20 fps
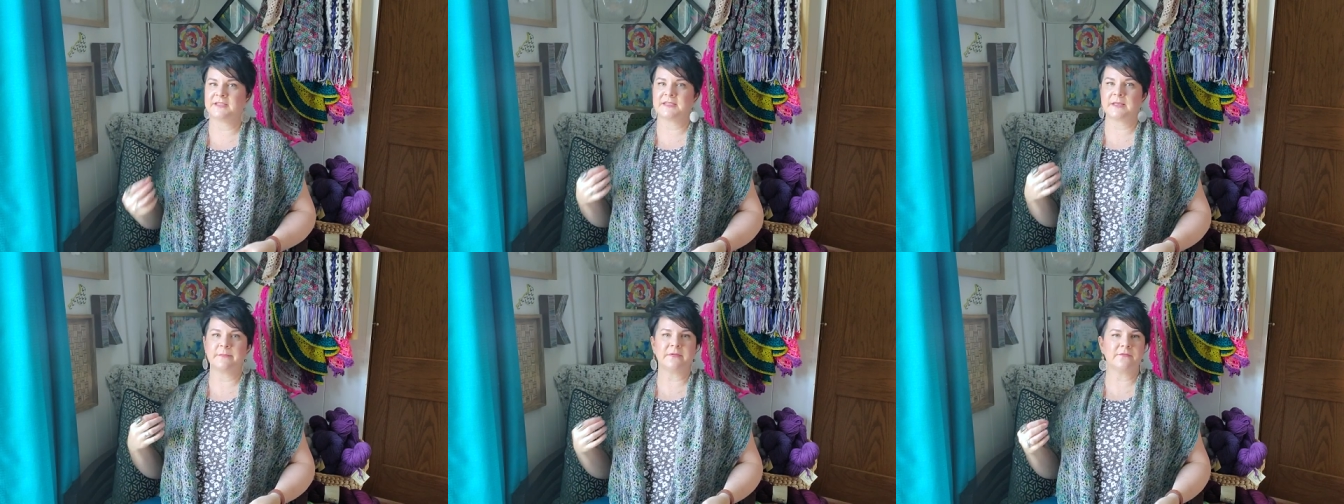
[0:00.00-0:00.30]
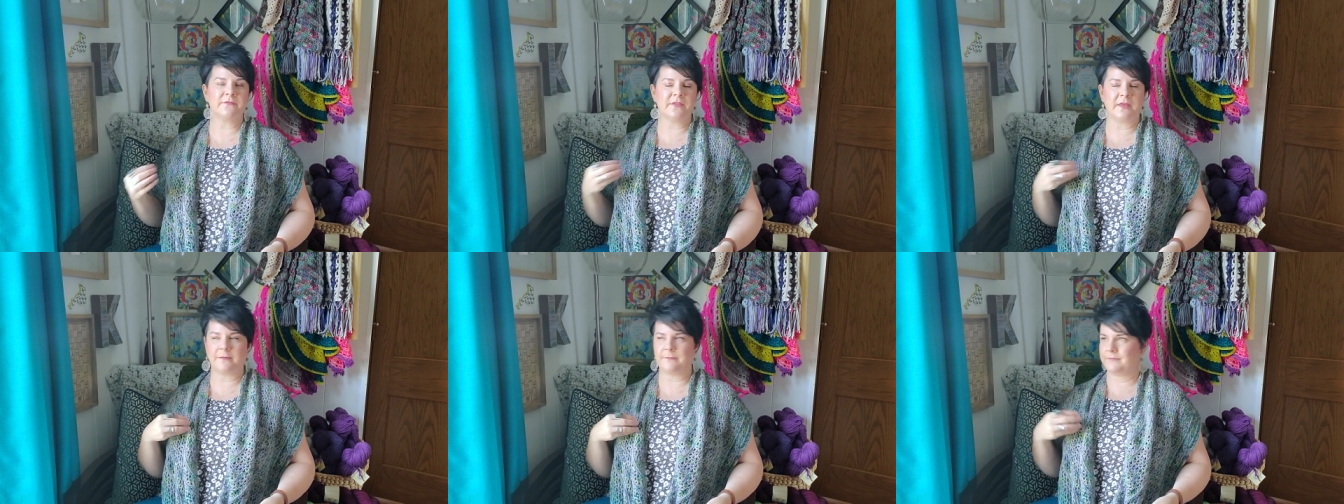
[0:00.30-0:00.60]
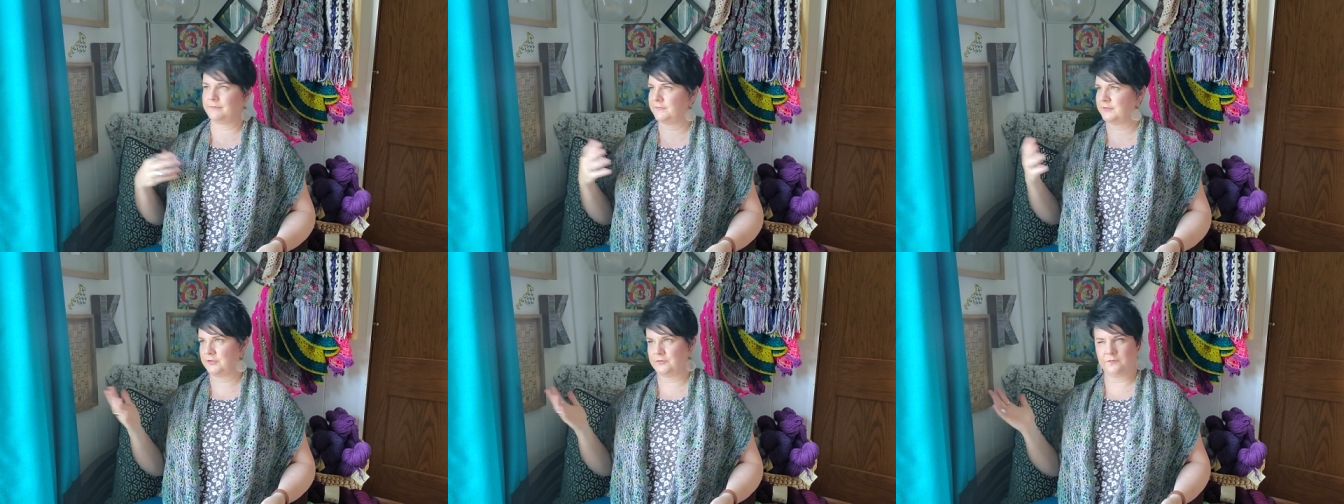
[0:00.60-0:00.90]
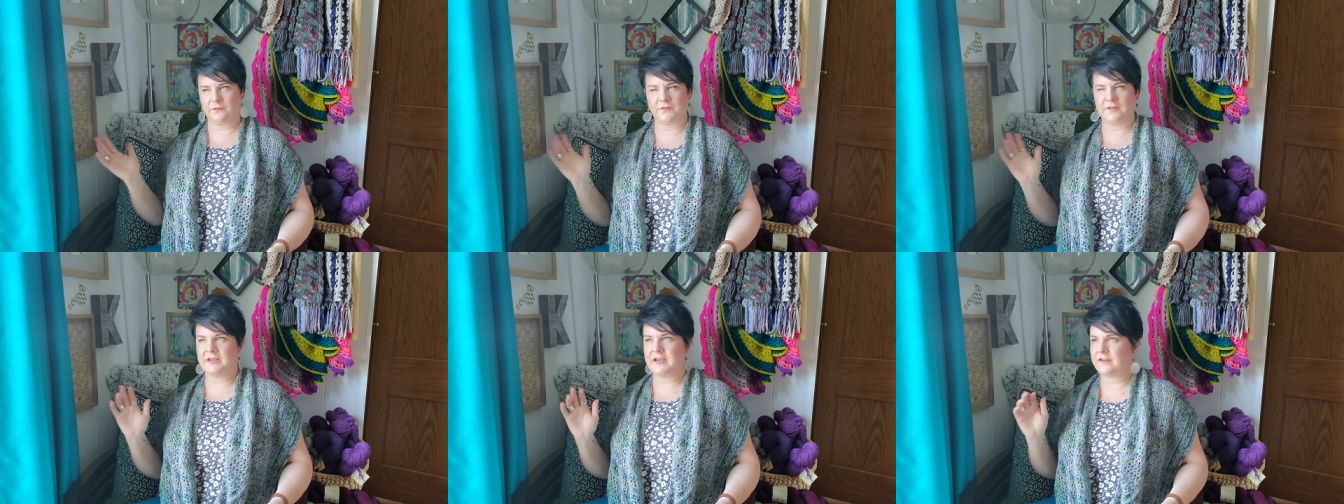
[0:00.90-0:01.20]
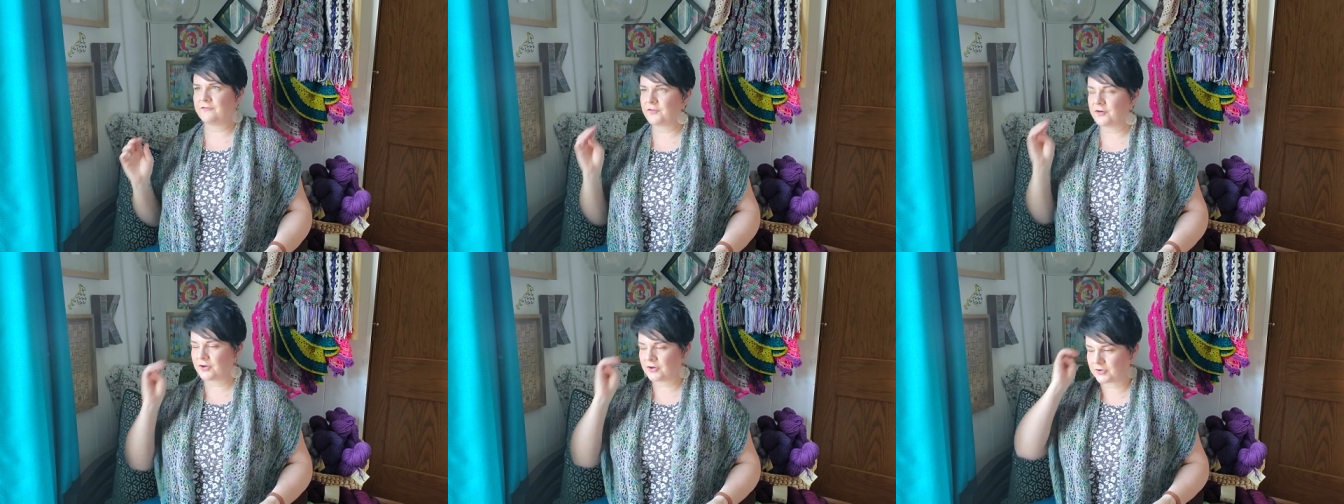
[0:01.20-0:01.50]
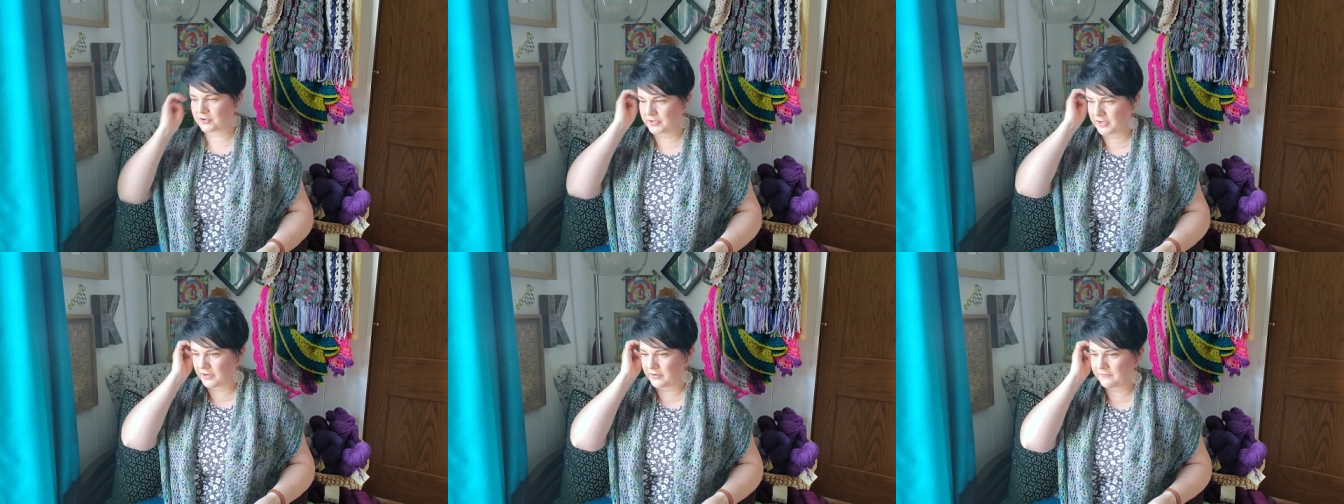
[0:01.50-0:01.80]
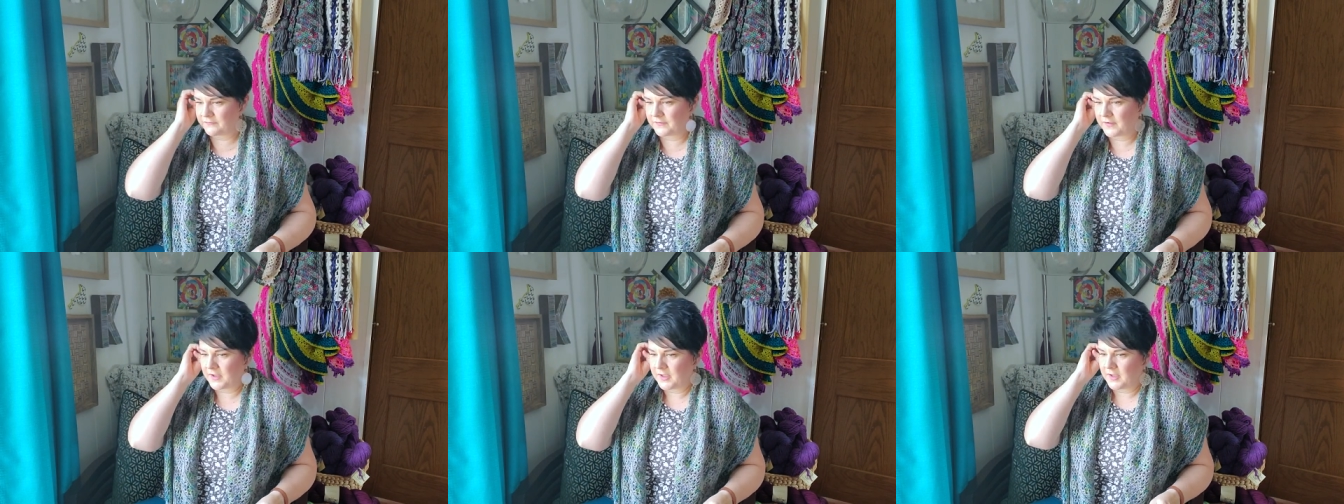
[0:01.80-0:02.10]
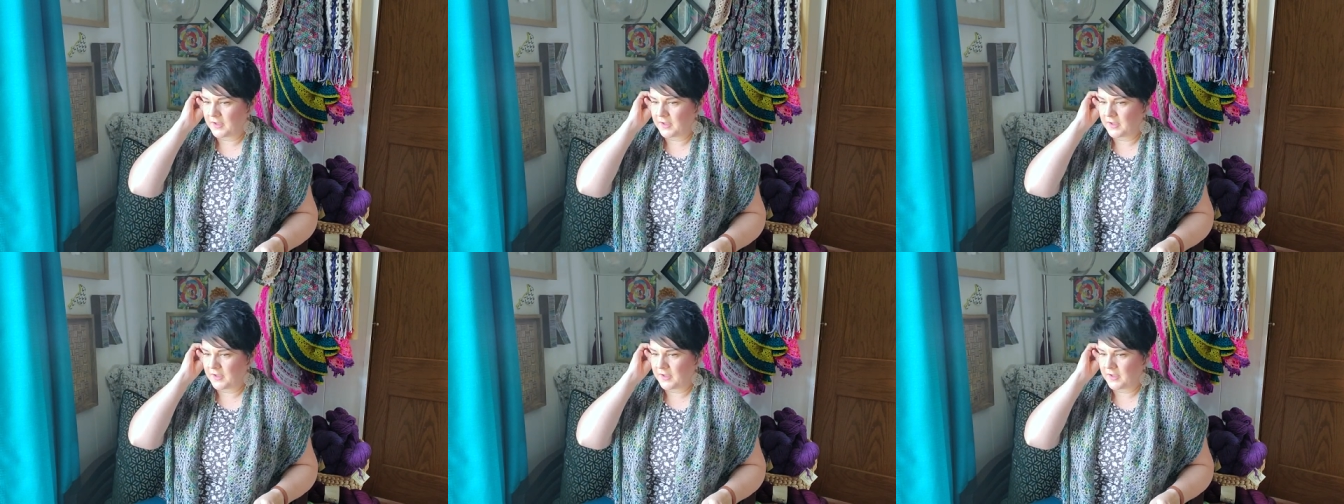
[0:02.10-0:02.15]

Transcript: Some of them you've never heard of